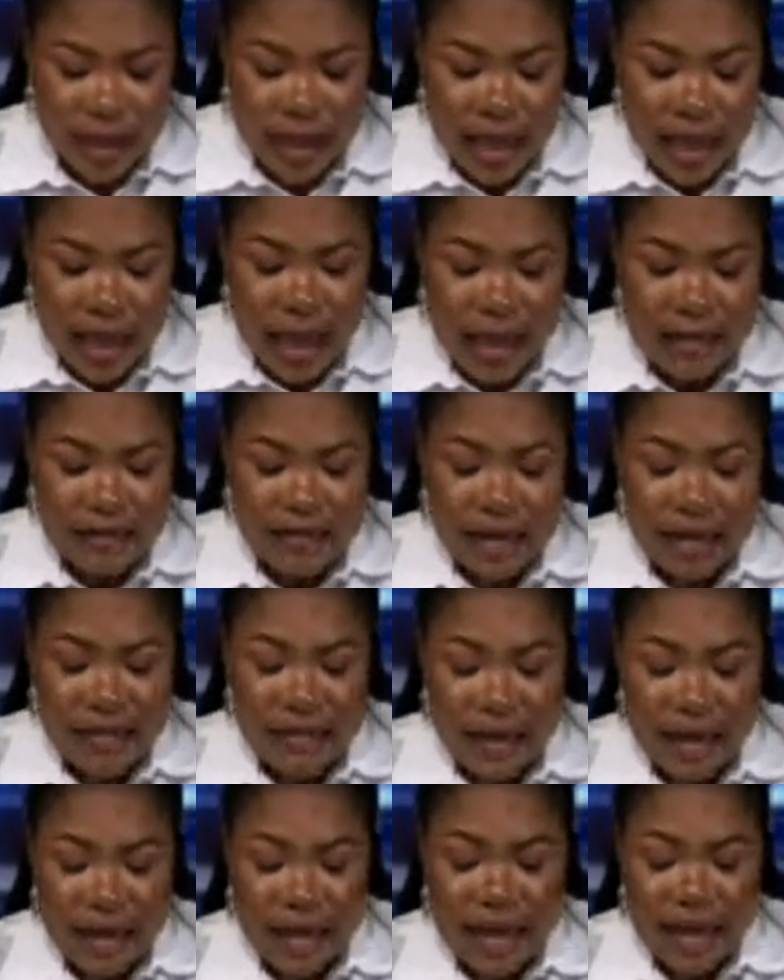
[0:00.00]
as they
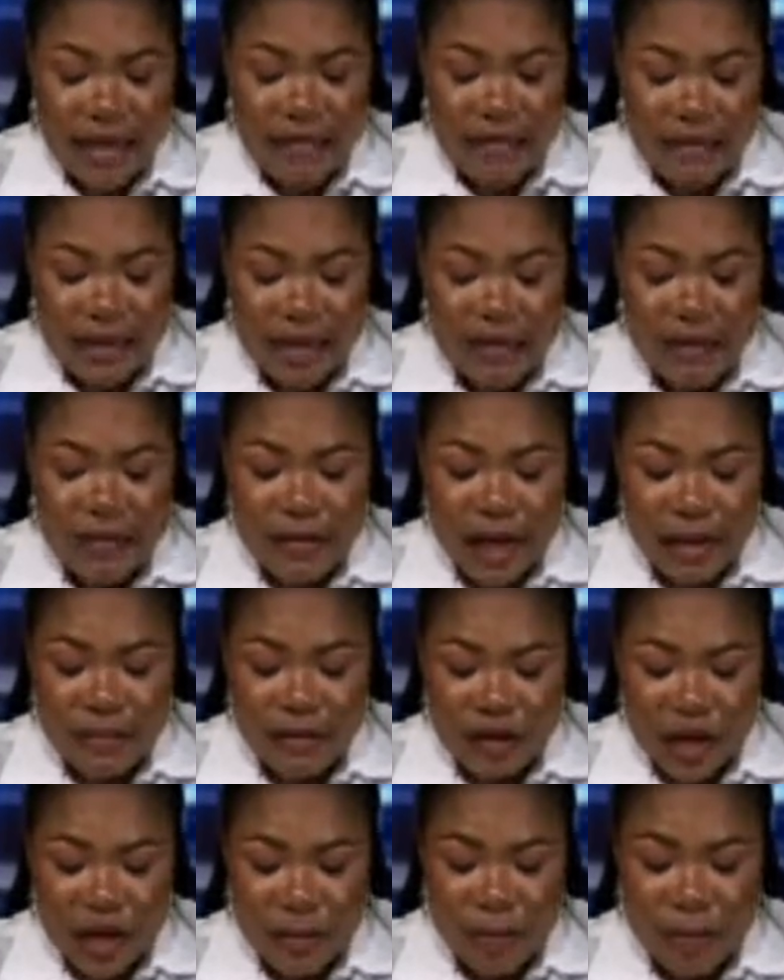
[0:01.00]
take a
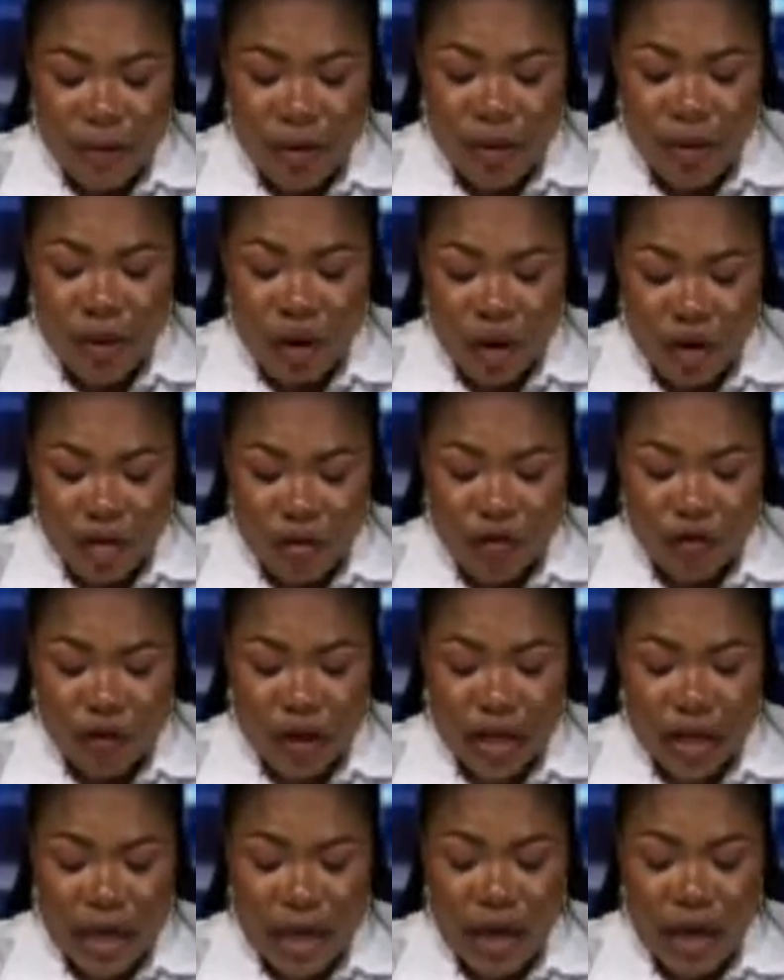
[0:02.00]
6-time champion,
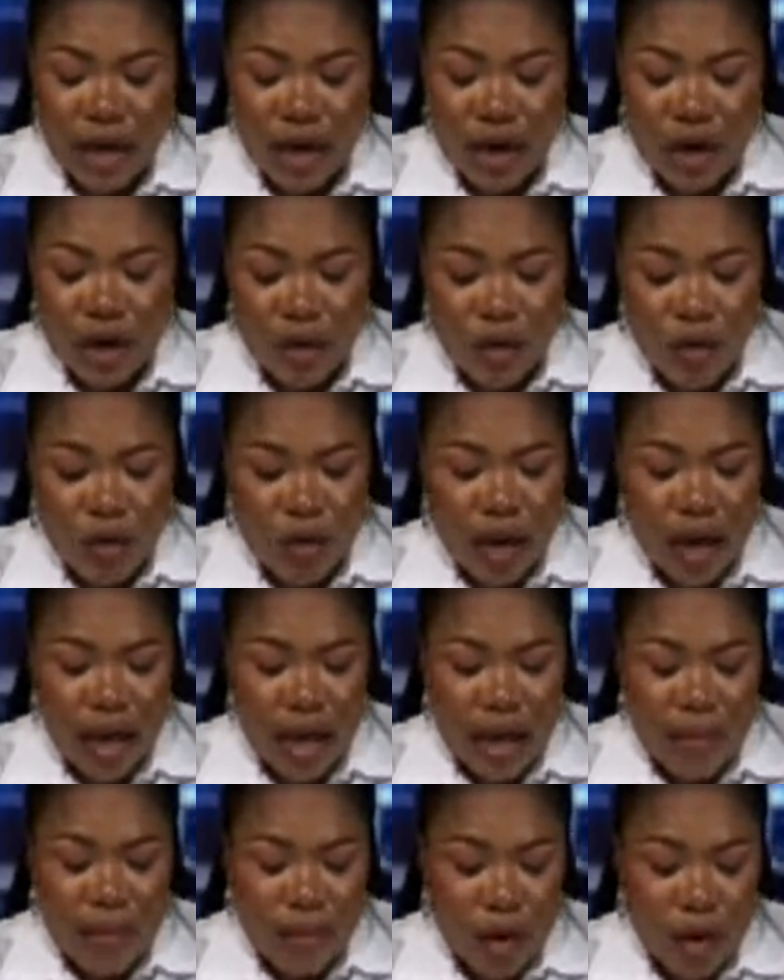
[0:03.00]
Australia, who
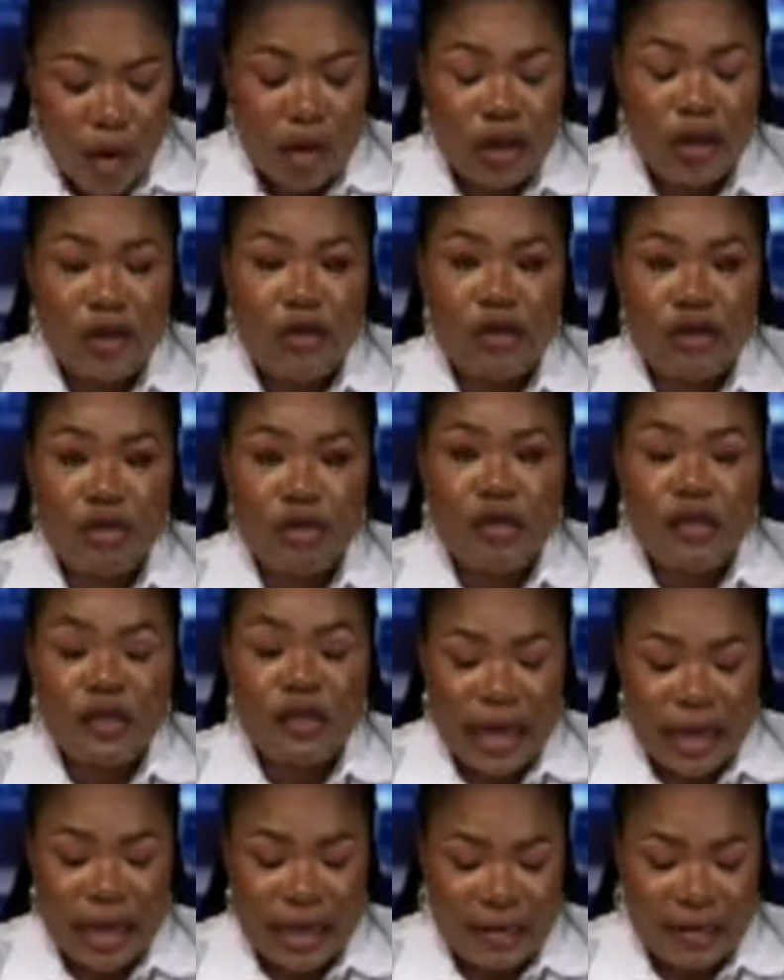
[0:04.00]
are among the 2
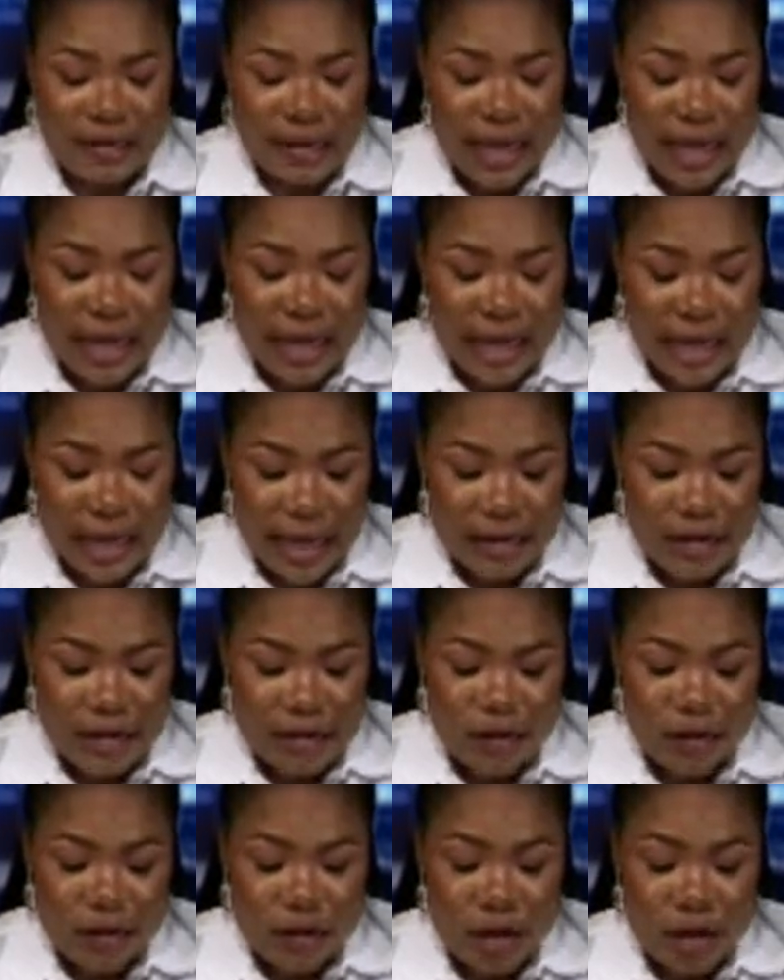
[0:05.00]
sides
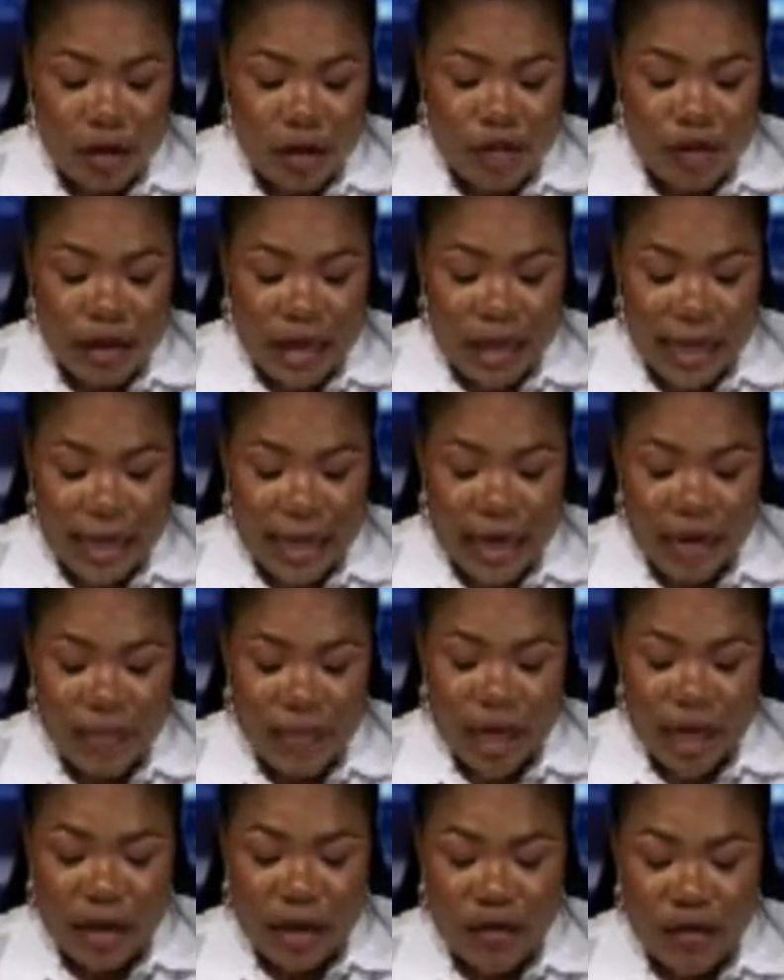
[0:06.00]
yet to lose a
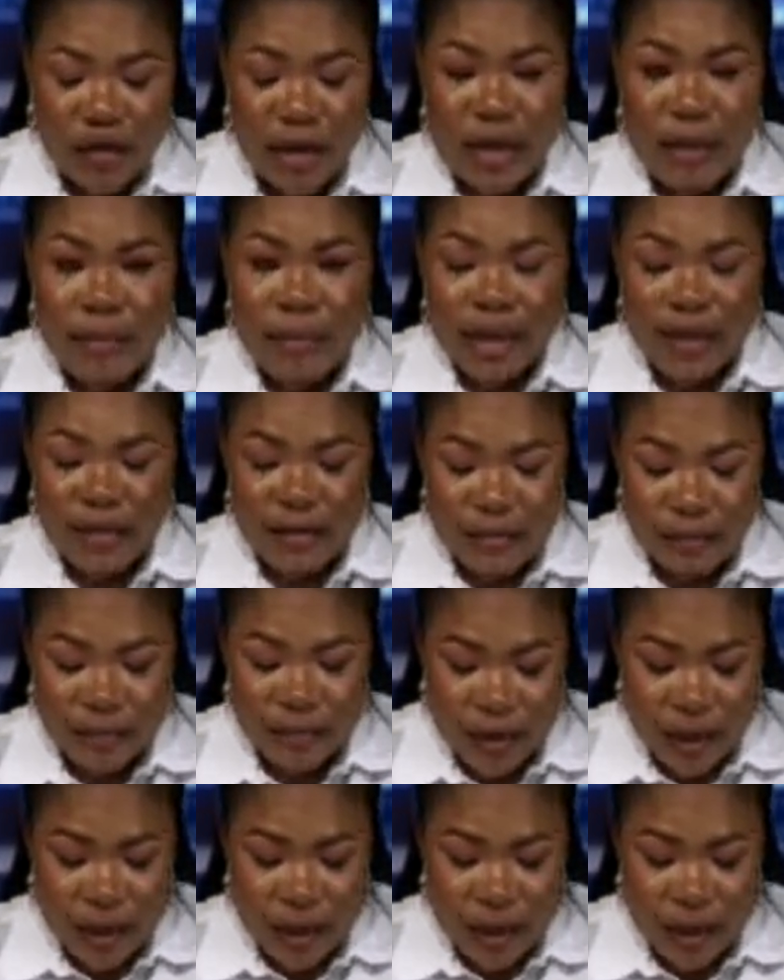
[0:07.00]
game in the tournament.